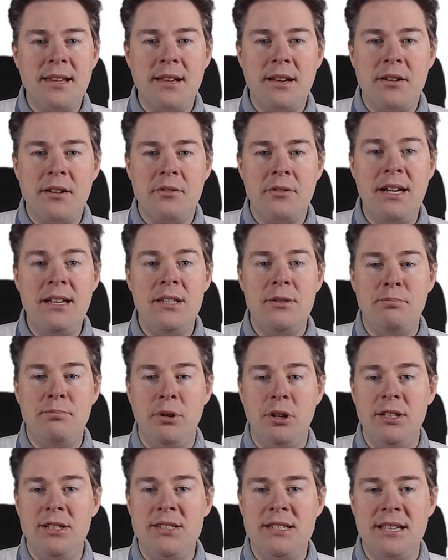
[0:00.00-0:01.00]
create a
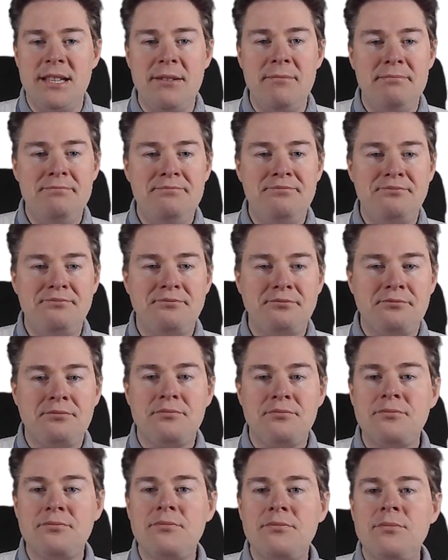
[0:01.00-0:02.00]
policy.
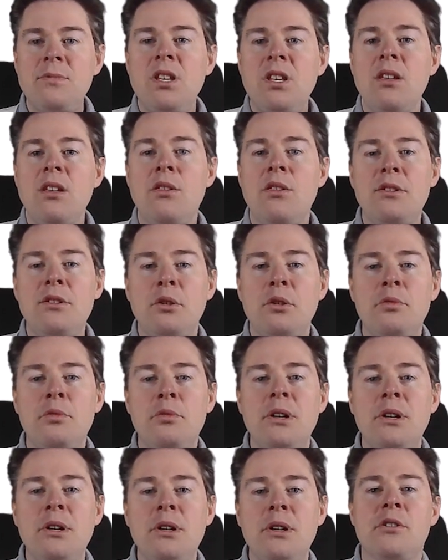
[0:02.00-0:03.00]
So I thought
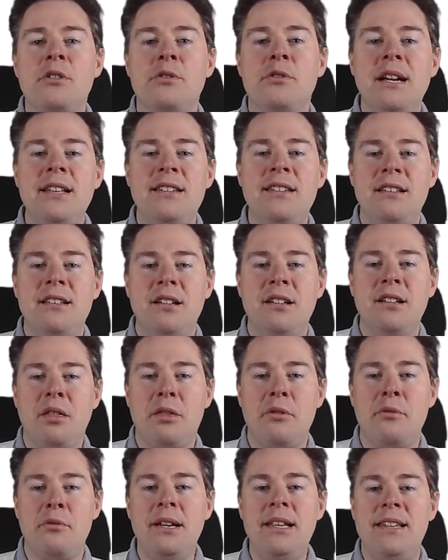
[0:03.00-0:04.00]
we could create
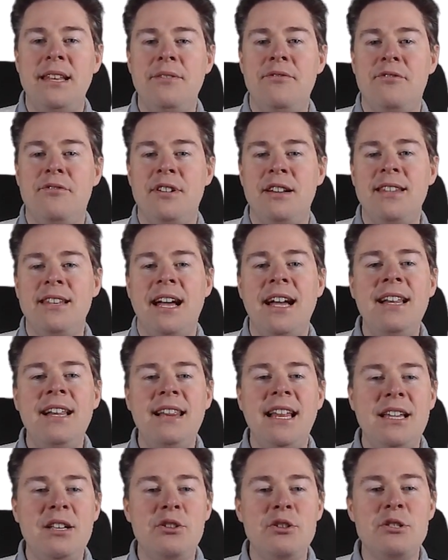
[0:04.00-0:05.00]
three different. I
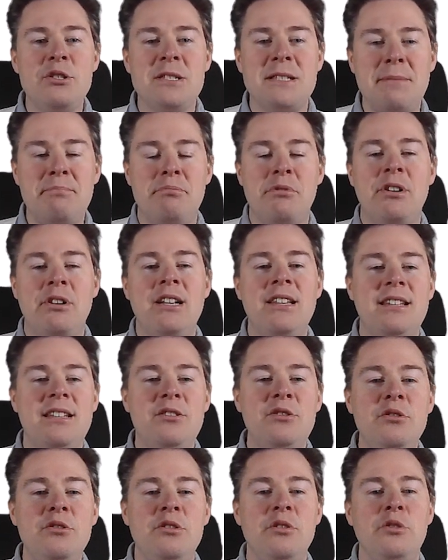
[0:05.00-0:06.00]
like to separate
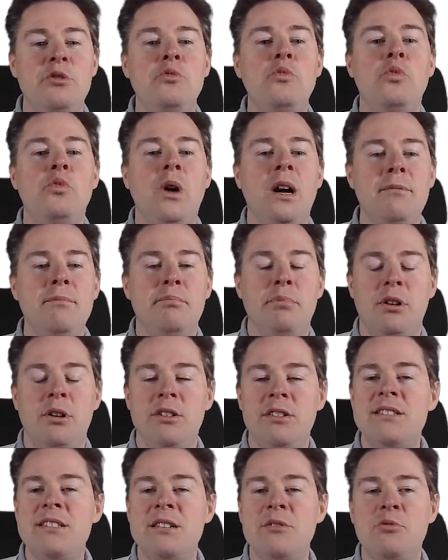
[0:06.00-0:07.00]
it. could do one
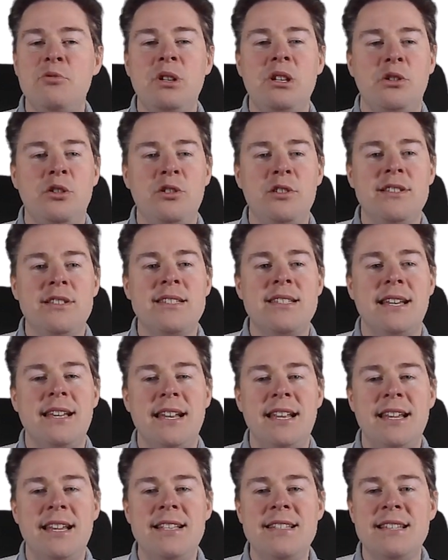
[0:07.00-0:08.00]
policy with all
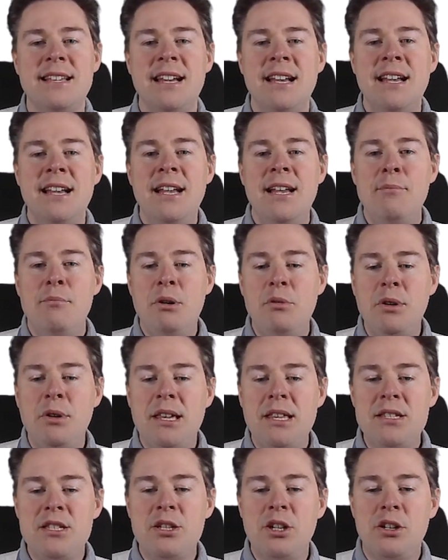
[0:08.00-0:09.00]
settings, but we
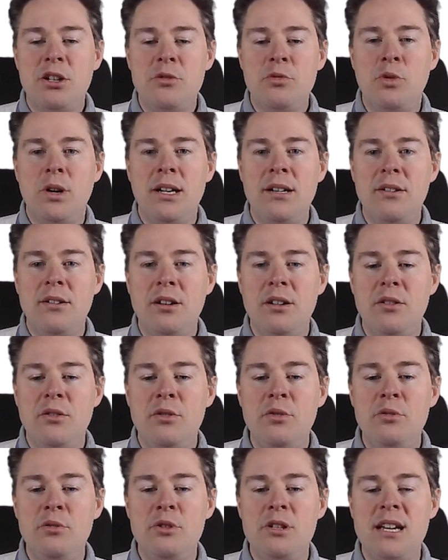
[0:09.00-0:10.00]
can start one
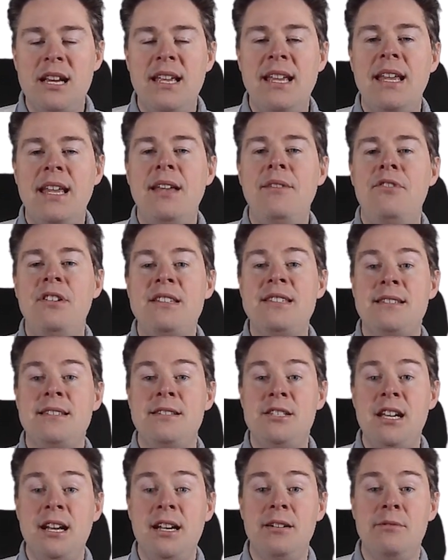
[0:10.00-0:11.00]
who check if it's
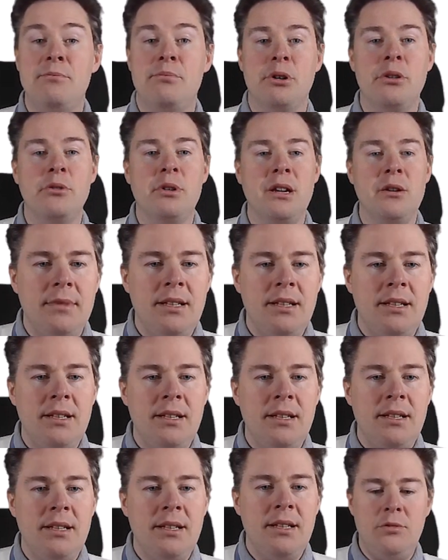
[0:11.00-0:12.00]
jailbroken.
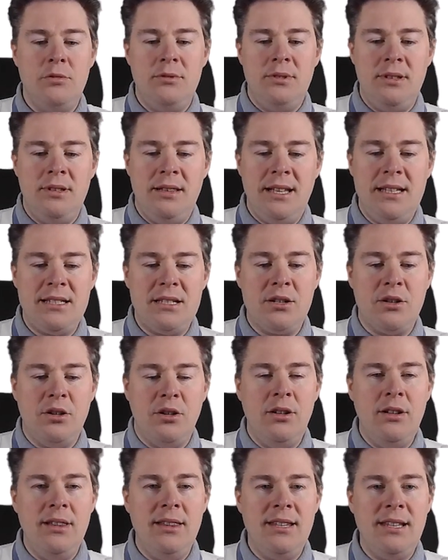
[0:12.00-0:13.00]
So let's
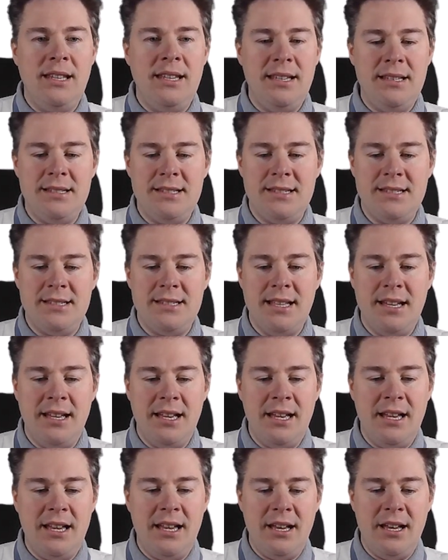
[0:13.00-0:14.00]
call this,
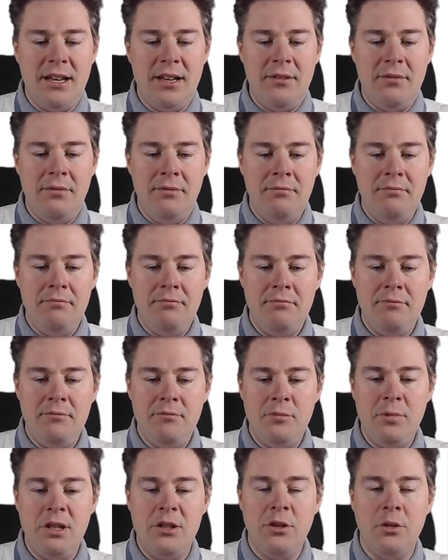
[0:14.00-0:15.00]

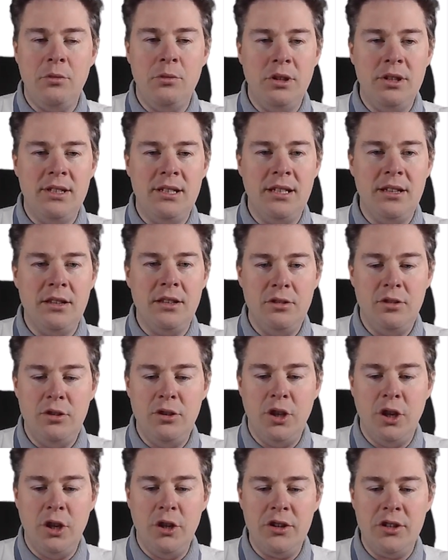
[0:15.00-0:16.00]
we don't want it
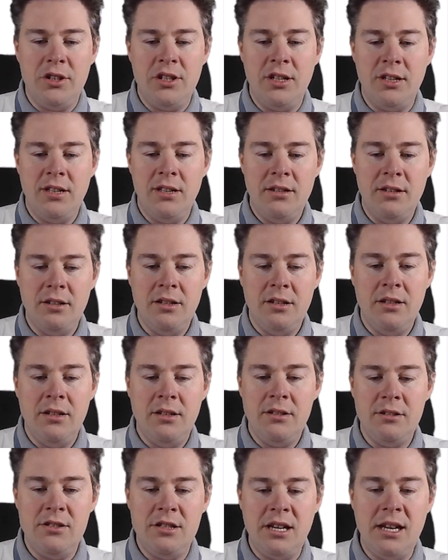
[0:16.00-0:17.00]
not
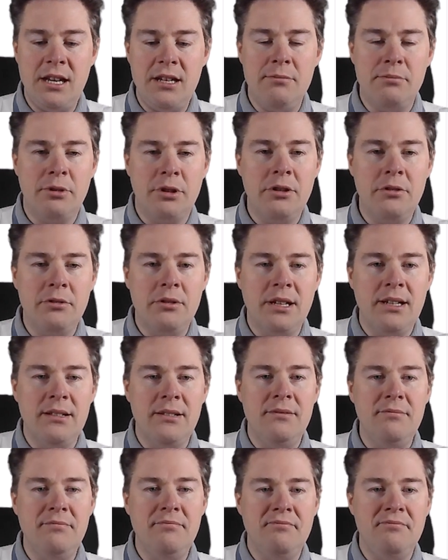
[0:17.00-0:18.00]
jailbroken.